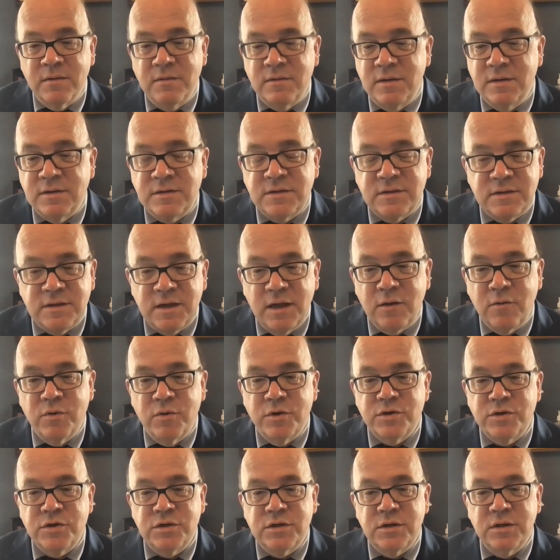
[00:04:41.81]

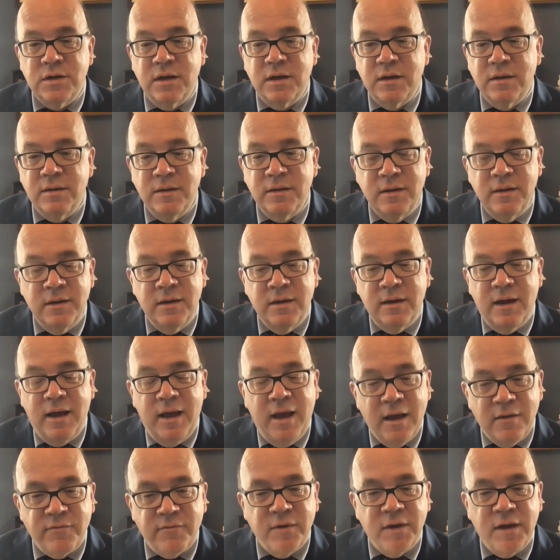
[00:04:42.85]
distinguished
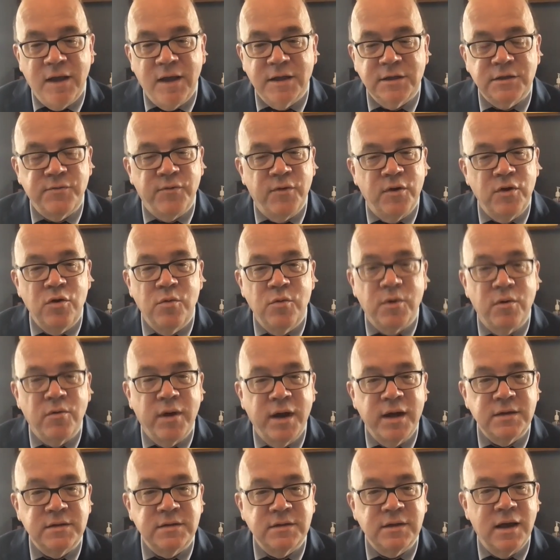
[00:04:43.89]
advocates for human
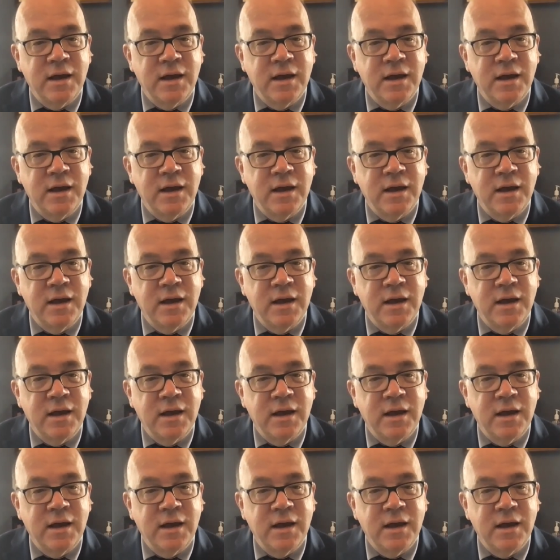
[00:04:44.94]
rights.